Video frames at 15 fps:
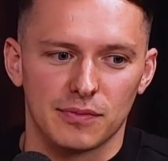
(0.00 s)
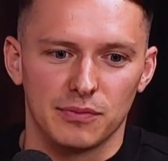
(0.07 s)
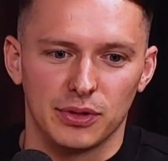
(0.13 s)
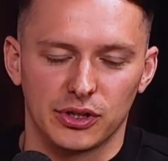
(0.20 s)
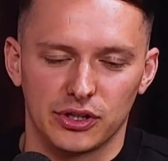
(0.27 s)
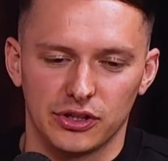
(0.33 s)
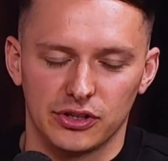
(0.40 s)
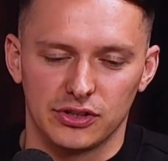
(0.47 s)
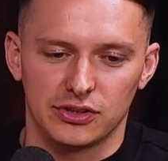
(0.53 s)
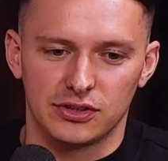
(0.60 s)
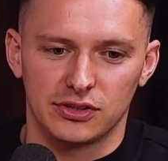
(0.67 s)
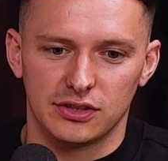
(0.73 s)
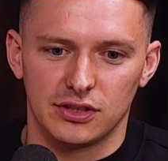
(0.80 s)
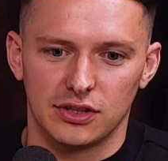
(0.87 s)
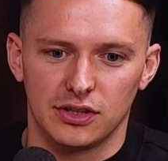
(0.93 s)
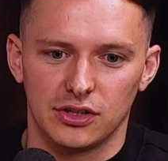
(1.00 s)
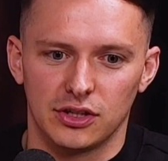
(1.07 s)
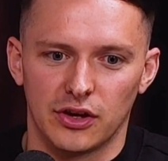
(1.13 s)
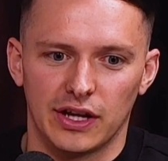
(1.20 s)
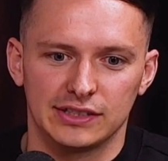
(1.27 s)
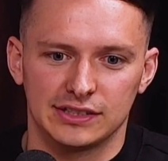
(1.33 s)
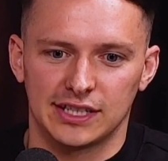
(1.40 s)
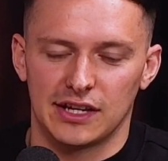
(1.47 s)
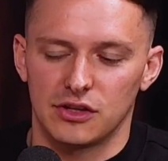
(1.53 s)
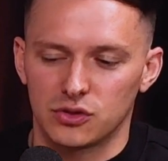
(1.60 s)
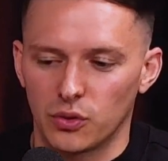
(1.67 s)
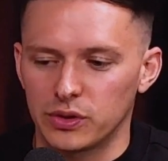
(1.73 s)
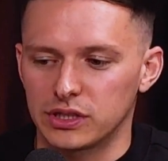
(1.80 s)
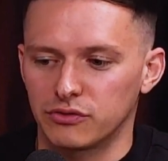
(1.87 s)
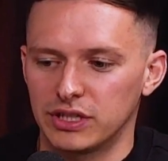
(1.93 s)
Because, as I say, there's
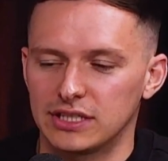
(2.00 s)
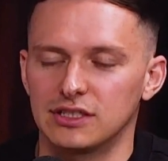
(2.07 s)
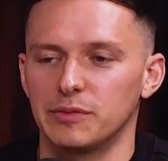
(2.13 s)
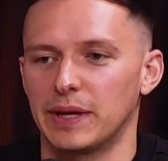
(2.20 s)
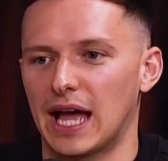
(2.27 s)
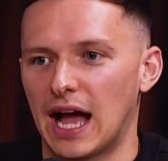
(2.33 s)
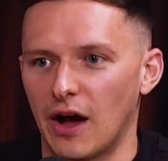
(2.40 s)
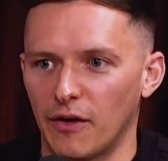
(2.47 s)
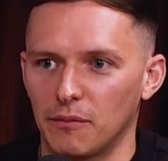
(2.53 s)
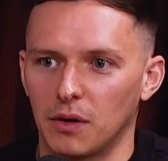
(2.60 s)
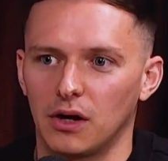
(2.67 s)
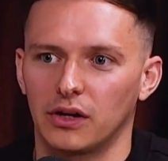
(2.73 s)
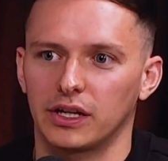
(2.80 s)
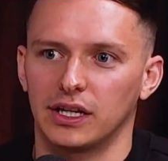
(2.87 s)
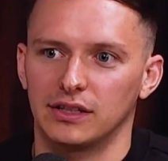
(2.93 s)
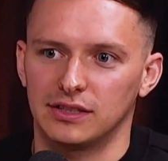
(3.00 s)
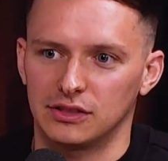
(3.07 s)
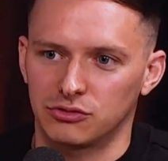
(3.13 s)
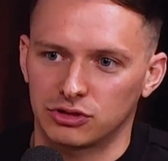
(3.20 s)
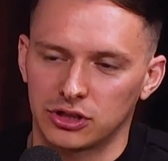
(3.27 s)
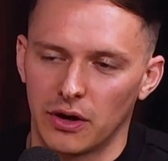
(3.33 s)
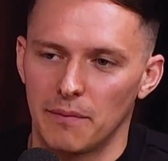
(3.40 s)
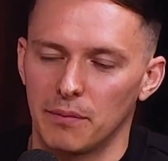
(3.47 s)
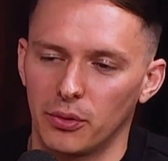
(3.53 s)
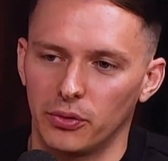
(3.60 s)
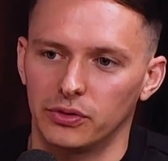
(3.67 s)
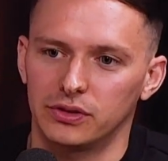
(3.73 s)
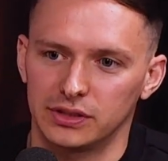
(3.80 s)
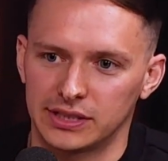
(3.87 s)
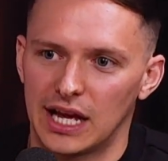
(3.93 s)
always a reason to be out of markets. It's so
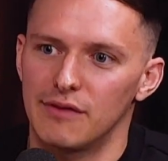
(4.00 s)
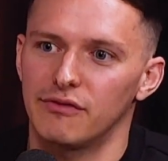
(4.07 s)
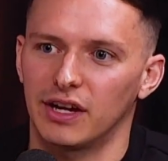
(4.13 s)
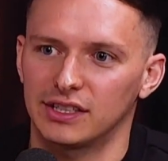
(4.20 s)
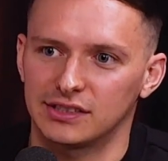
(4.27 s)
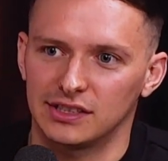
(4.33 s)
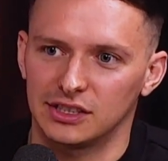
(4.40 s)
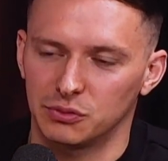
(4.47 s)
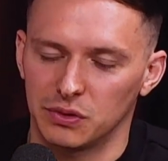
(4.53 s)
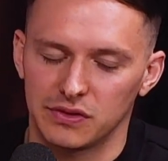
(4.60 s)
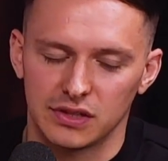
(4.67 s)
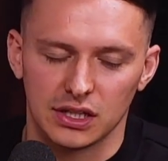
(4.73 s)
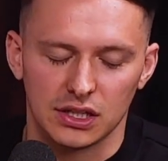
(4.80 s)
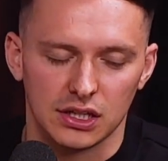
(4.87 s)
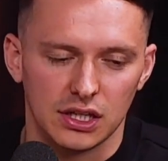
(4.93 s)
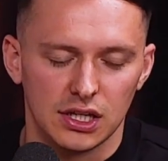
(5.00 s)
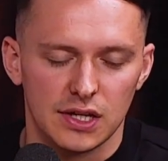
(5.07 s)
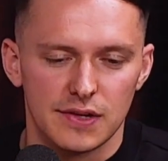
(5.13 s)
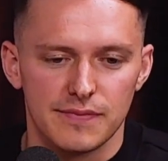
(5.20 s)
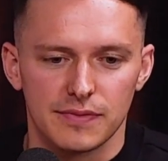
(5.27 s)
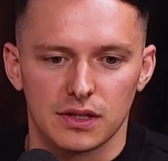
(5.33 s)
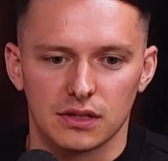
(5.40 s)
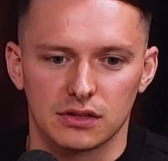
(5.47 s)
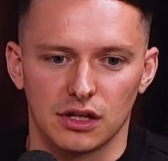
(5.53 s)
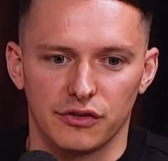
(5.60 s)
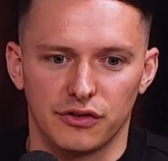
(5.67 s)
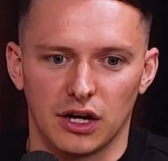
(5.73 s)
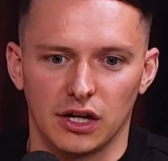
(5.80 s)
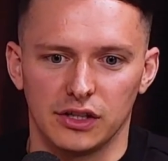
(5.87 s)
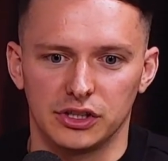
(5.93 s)
important to stay invested, as we've seen so
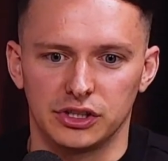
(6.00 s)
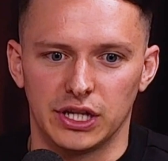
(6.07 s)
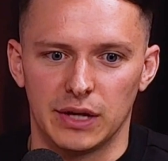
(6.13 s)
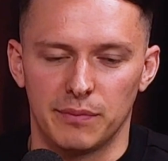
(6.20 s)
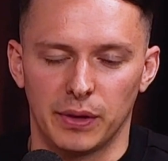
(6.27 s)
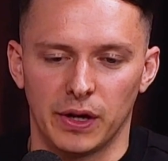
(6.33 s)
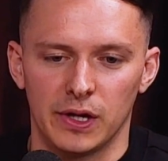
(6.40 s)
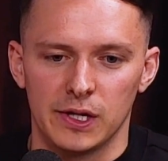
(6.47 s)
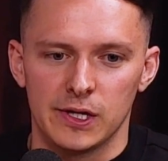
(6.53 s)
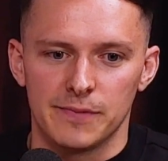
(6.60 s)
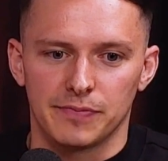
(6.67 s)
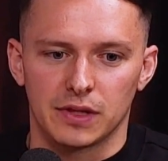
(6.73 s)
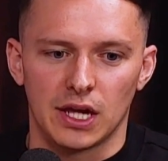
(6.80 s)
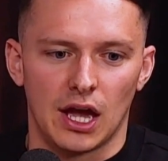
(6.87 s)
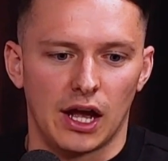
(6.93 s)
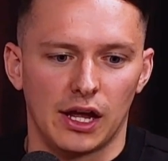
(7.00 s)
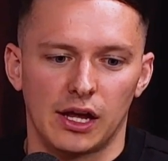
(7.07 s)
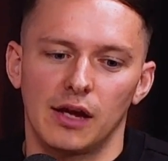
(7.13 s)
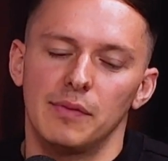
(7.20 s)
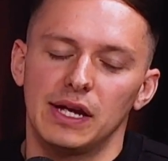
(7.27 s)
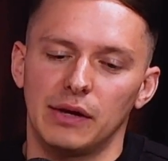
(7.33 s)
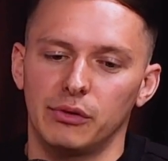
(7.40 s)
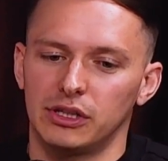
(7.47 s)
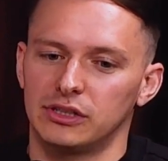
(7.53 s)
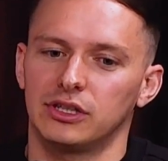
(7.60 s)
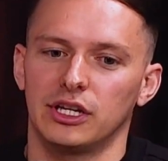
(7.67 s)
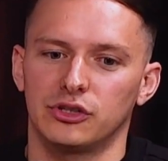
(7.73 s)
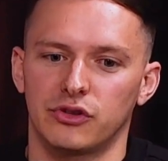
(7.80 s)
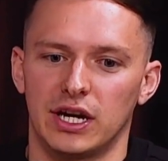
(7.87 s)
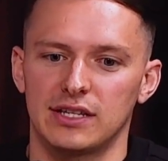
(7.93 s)
far this year. But yeah, I mean,
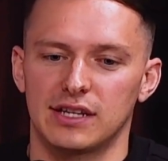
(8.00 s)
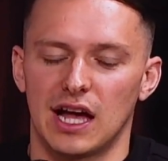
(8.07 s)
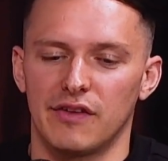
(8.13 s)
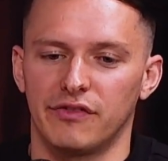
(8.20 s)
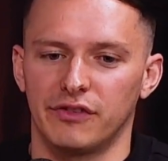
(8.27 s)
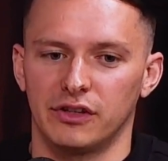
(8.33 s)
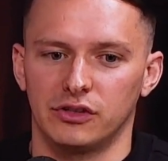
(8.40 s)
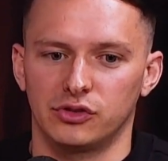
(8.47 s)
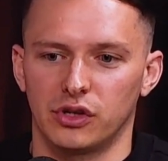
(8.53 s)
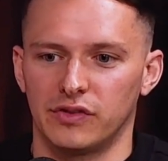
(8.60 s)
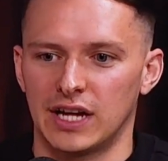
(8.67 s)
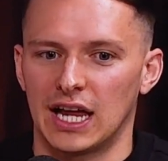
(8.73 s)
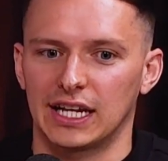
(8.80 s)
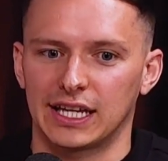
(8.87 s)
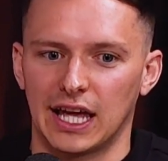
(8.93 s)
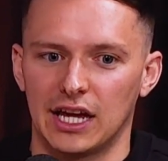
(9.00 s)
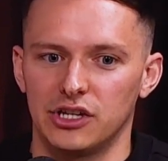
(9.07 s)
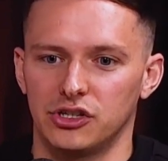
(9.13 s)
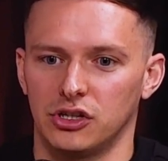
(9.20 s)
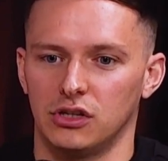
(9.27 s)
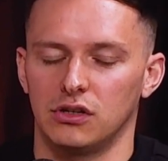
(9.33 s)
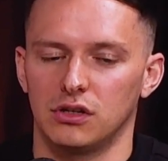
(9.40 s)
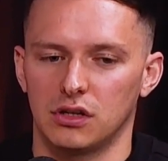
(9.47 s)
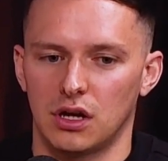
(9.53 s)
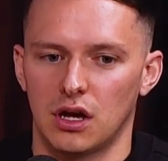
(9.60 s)
it's great to have sort of an allocation,